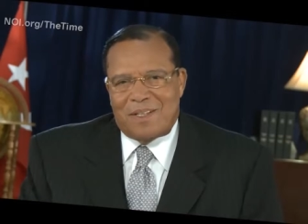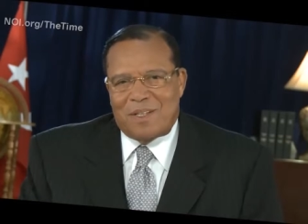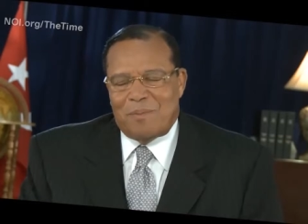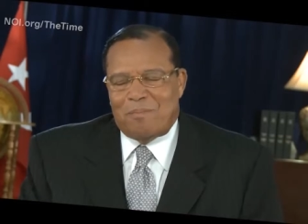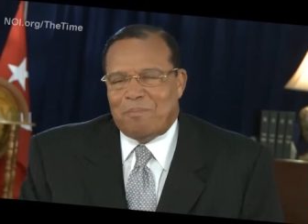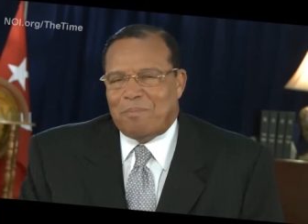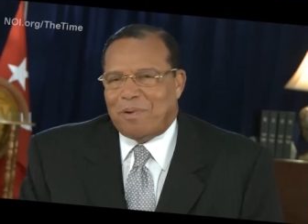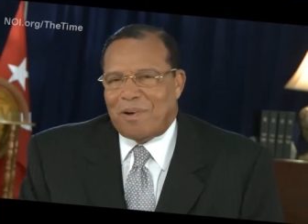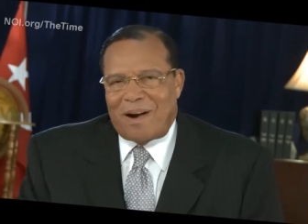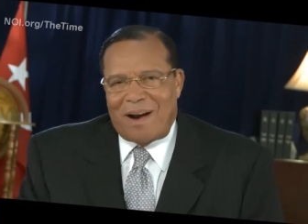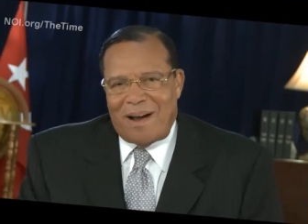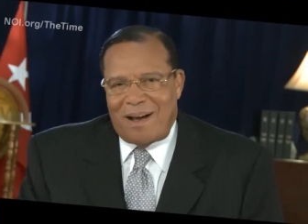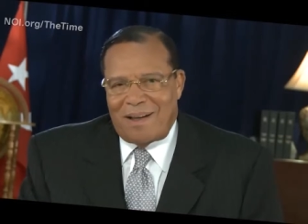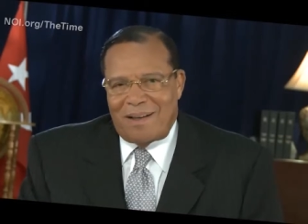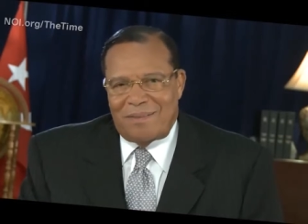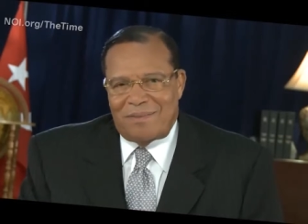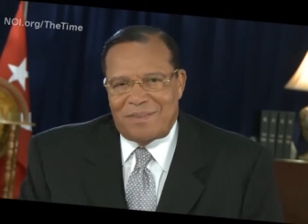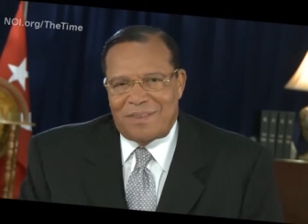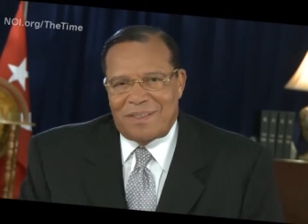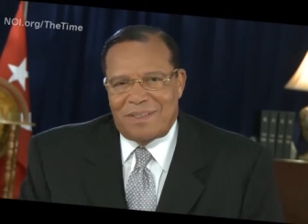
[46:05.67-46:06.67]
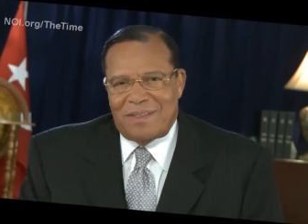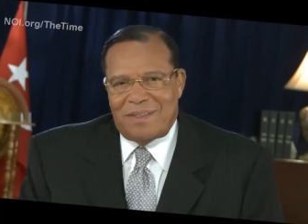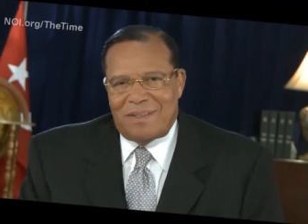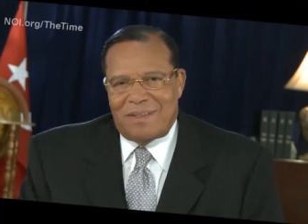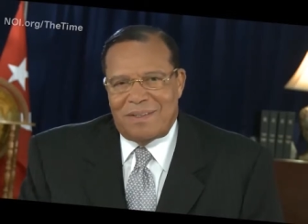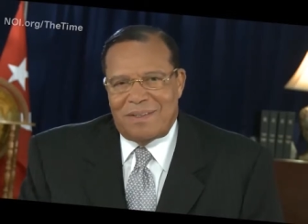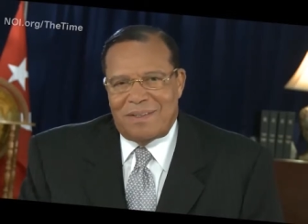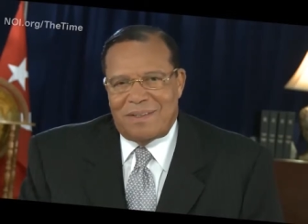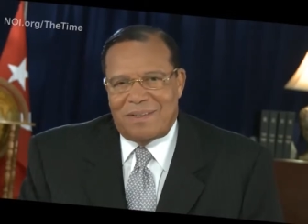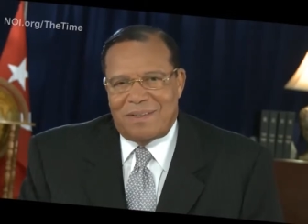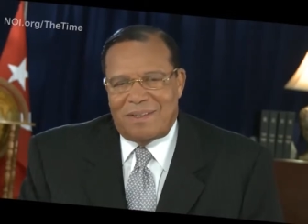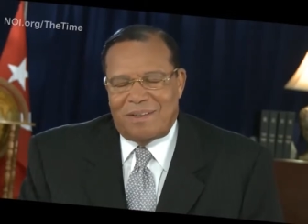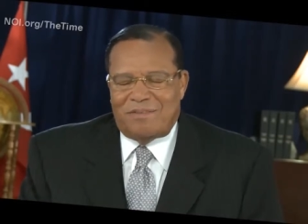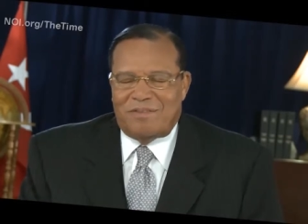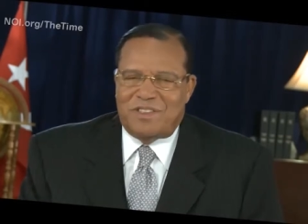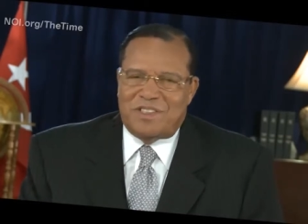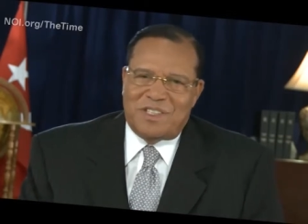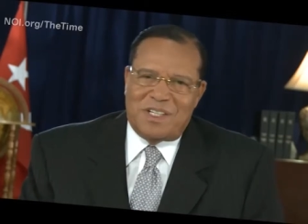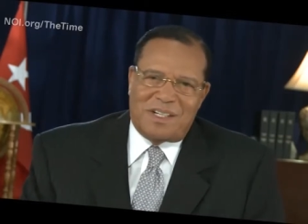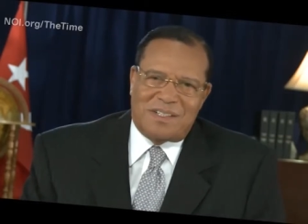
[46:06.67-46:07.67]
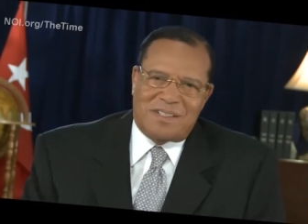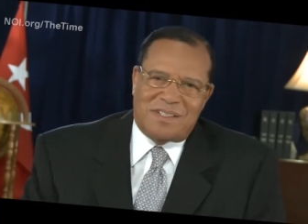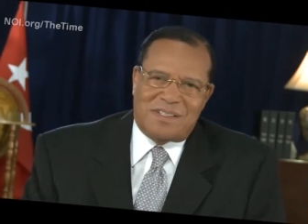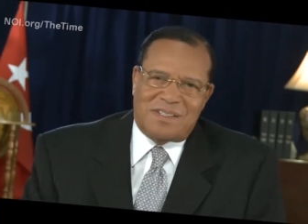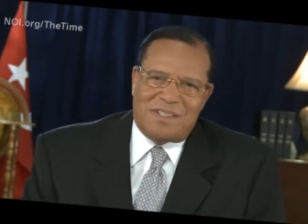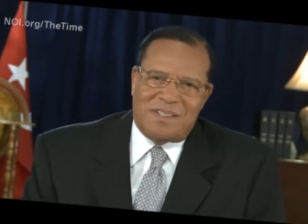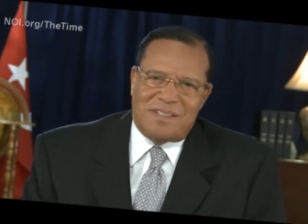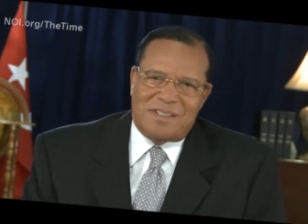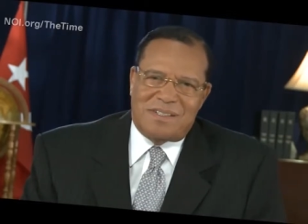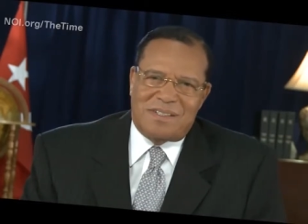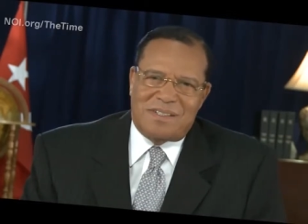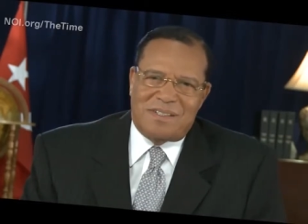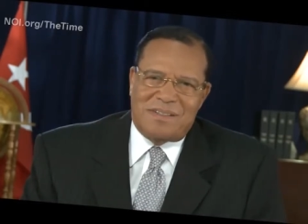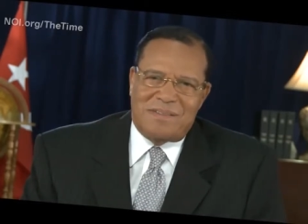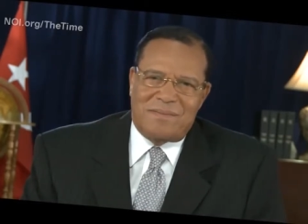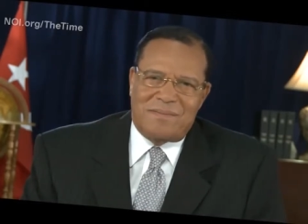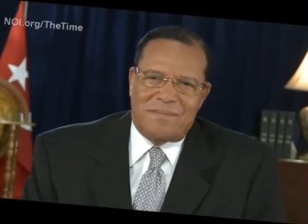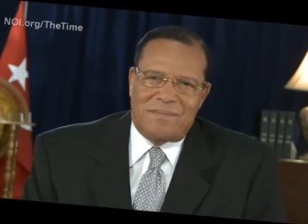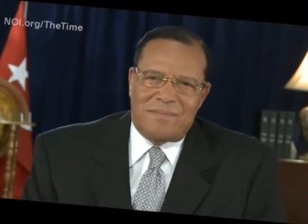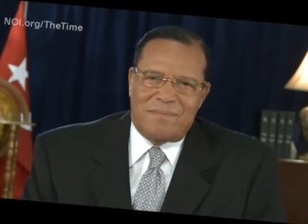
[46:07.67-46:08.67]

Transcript: deprived of justice.